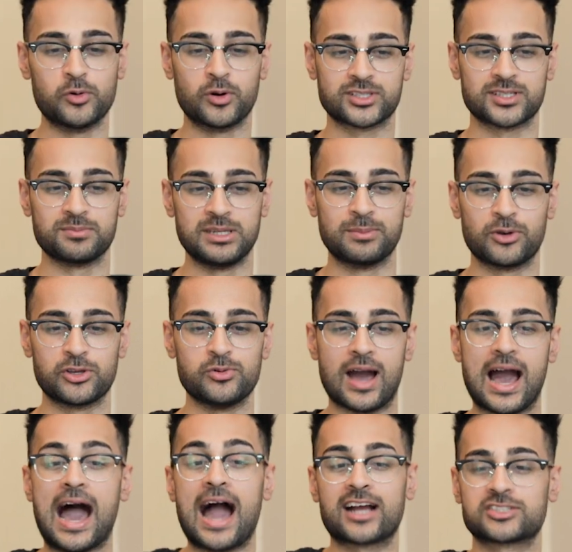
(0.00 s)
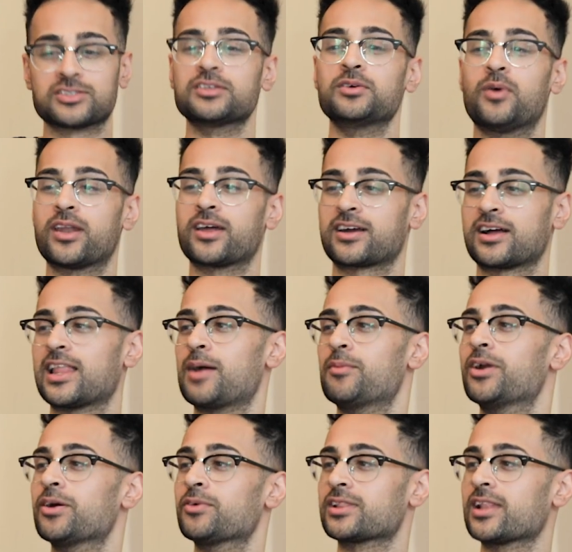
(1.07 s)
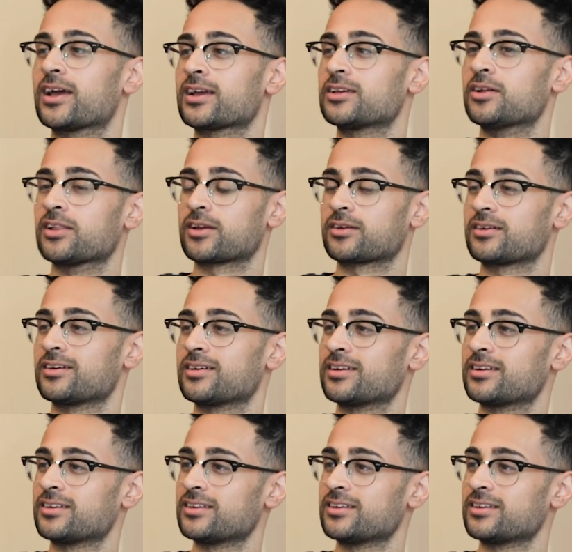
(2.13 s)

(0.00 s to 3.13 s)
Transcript: who are some people you actually want to collaborate with? Like you know, like